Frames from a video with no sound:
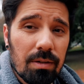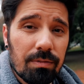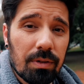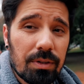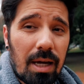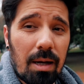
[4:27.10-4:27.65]
For
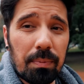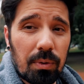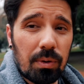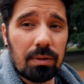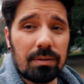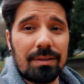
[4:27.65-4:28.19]

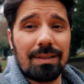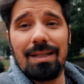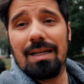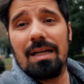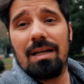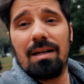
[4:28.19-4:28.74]
example,
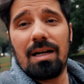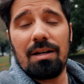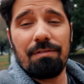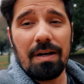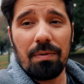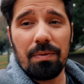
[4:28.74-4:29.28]
I
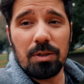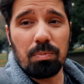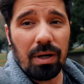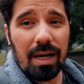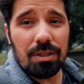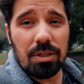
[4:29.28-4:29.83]
found this
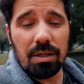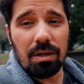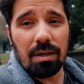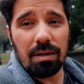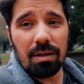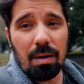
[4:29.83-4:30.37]
branch
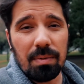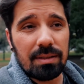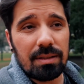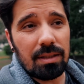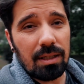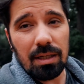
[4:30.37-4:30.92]
here. I'm gonna
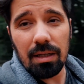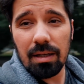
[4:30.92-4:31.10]
see